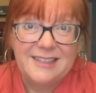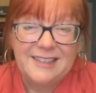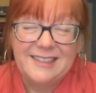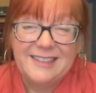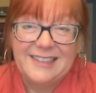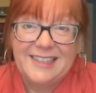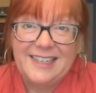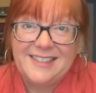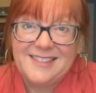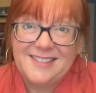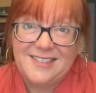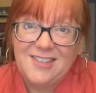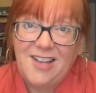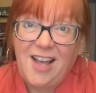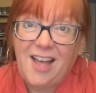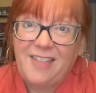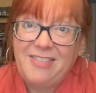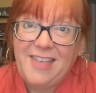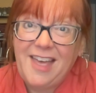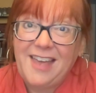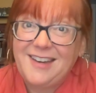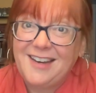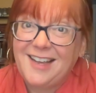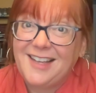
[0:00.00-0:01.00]
It's not
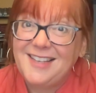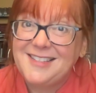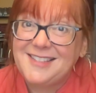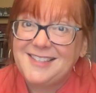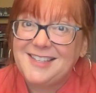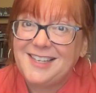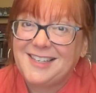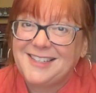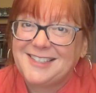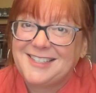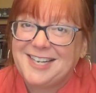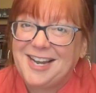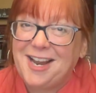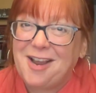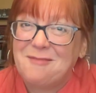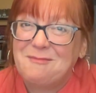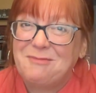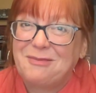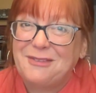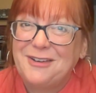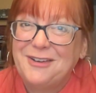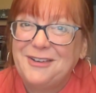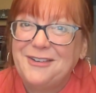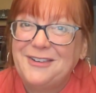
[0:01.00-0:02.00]
that nice thick
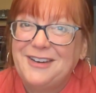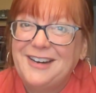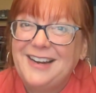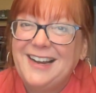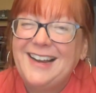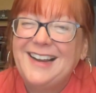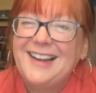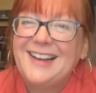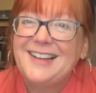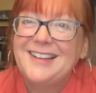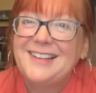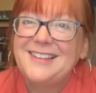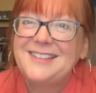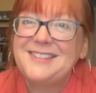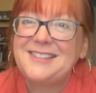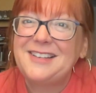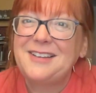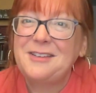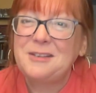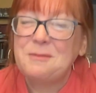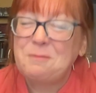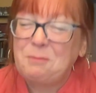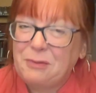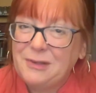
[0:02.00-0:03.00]
shampoo. So
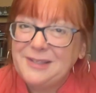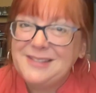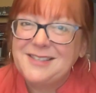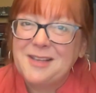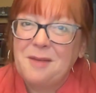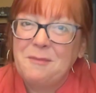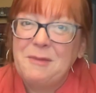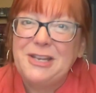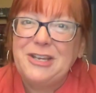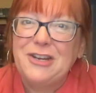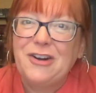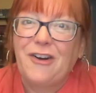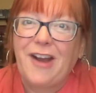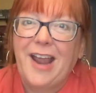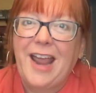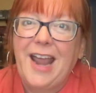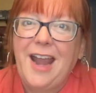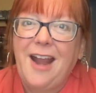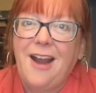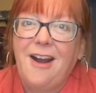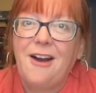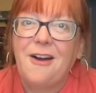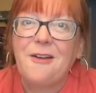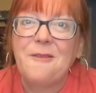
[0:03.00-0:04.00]
you put some in your
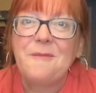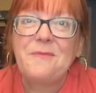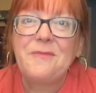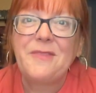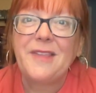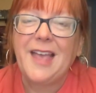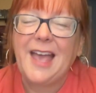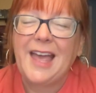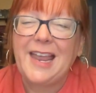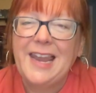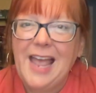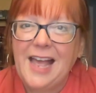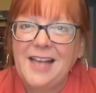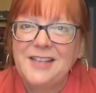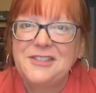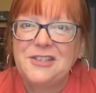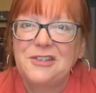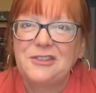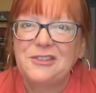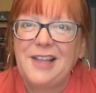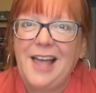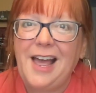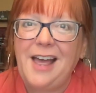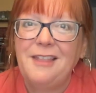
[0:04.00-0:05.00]
hair and as
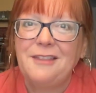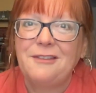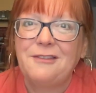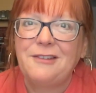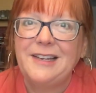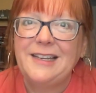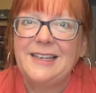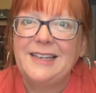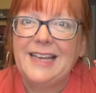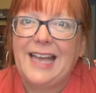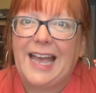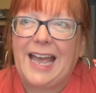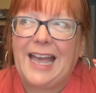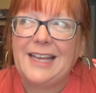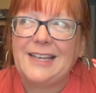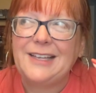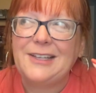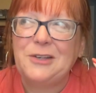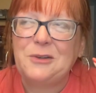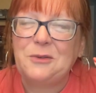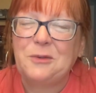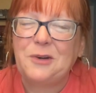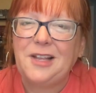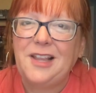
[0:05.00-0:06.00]
you're lathering,
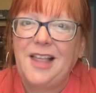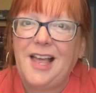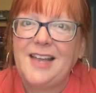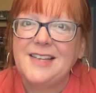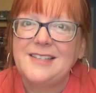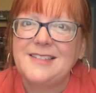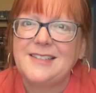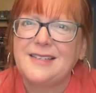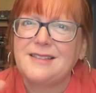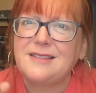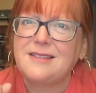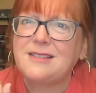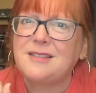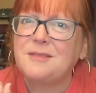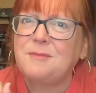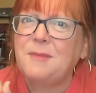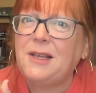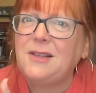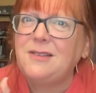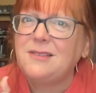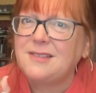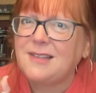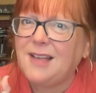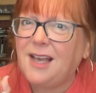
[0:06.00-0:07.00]
you realize it
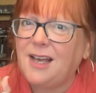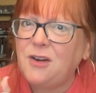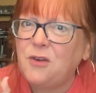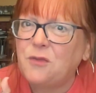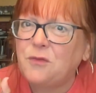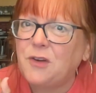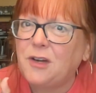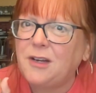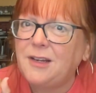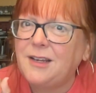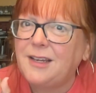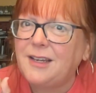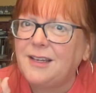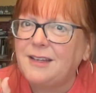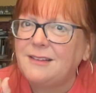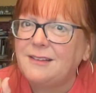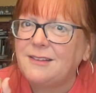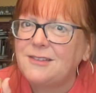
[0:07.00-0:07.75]
smells kind of funky.